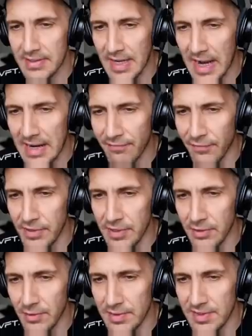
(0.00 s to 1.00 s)
Die for
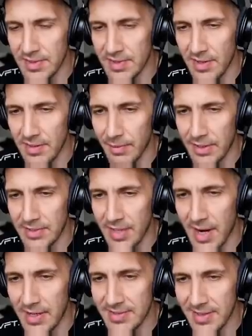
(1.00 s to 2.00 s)
You is a song about
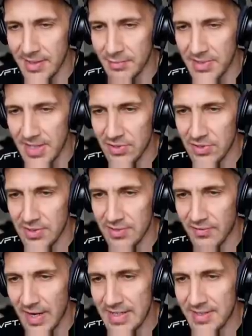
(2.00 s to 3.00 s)
toxic obsessions,
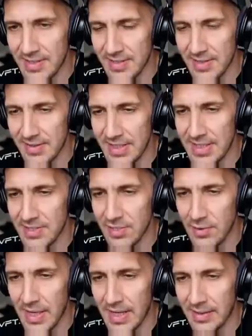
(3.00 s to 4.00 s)
vices, and things
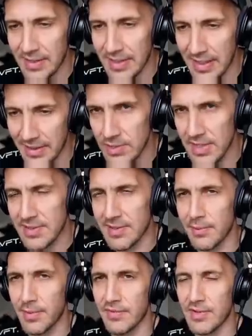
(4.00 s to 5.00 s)
you can't kick. She has a
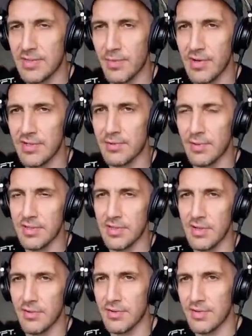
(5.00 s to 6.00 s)
little bit of experience with,
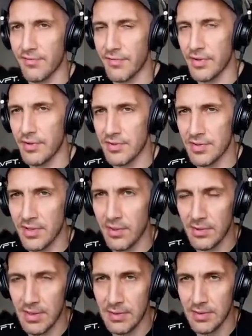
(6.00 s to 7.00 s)
you know, there's a few years
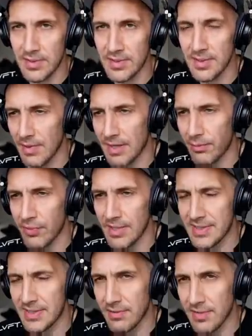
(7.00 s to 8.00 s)
ago he was had a pretty
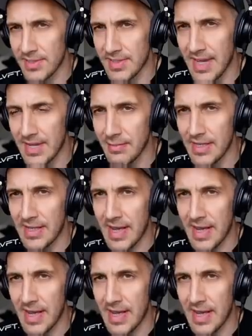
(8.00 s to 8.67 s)
serious ketamine